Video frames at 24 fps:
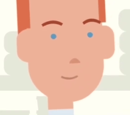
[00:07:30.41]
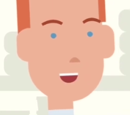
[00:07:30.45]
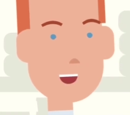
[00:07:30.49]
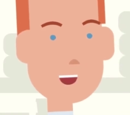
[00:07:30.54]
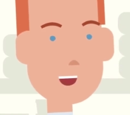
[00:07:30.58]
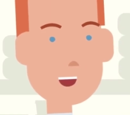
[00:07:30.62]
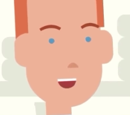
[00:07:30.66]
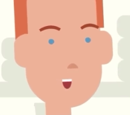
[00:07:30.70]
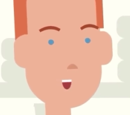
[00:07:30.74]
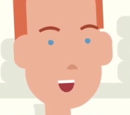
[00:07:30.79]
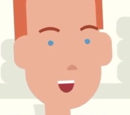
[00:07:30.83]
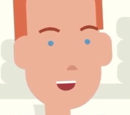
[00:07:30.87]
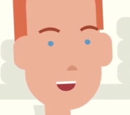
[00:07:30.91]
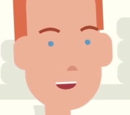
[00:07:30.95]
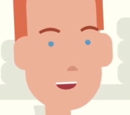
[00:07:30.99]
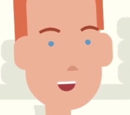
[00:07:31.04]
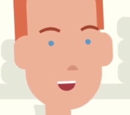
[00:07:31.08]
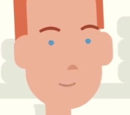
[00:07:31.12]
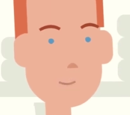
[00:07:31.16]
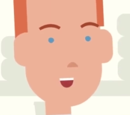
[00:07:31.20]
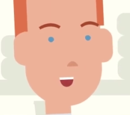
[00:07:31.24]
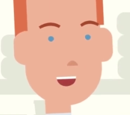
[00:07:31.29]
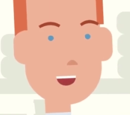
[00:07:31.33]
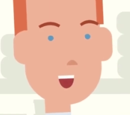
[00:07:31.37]
and gather
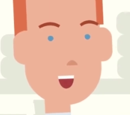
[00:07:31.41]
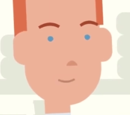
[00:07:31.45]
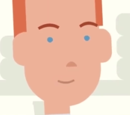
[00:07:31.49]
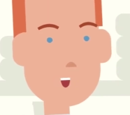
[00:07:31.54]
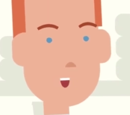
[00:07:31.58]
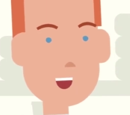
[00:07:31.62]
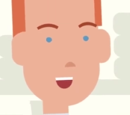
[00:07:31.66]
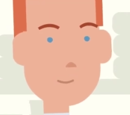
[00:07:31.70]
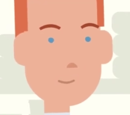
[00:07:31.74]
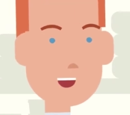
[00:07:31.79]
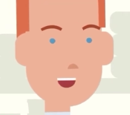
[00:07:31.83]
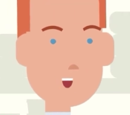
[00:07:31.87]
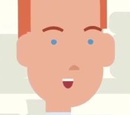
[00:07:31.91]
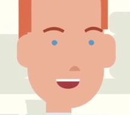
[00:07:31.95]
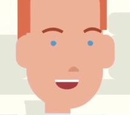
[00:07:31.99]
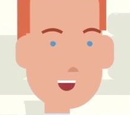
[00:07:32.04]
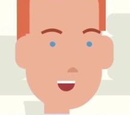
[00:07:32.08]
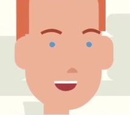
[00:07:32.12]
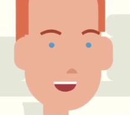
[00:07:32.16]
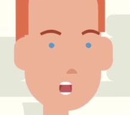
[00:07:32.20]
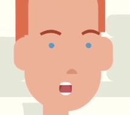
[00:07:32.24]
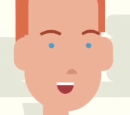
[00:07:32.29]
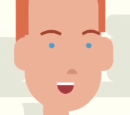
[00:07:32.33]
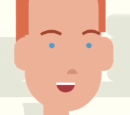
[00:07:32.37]
information where
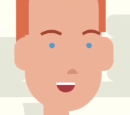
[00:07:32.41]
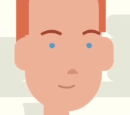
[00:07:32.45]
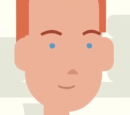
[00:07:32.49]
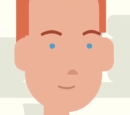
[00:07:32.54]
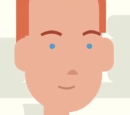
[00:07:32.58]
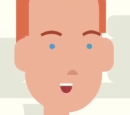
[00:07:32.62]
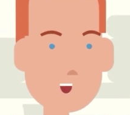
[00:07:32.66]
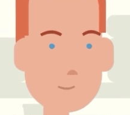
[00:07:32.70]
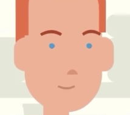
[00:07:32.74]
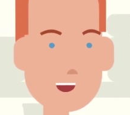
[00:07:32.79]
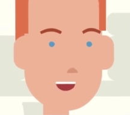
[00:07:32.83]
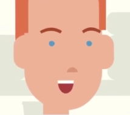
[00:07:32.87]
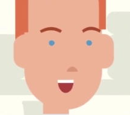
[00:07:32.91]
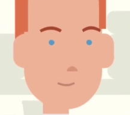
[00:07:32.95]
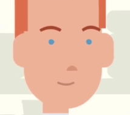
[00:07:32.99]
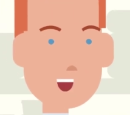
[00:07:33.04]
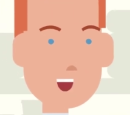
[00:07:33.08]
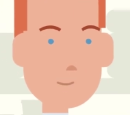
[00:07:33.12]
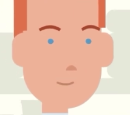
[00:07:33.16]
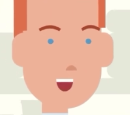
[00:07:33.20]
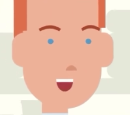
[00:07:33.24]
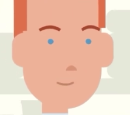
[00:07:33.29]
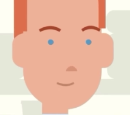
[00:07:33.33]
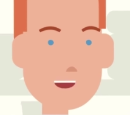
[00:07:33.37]
available from
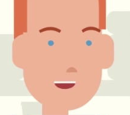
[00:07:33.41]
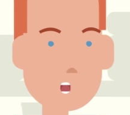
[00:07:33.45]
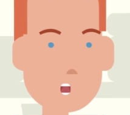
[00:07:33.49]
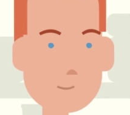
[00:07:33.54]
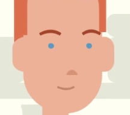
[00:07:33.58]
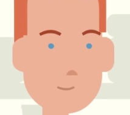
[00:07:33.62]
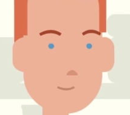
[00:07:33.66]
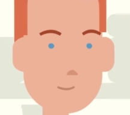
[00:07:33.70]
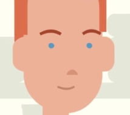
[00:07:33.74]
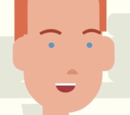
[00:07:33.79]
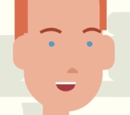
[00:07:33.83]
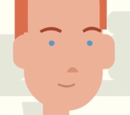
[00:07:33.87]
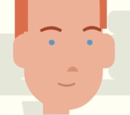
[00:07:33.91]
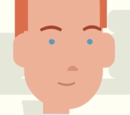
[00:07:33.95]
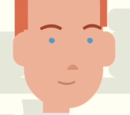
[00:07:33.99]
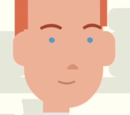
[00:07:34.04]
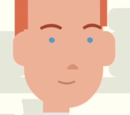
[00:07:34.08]
sources like the registry.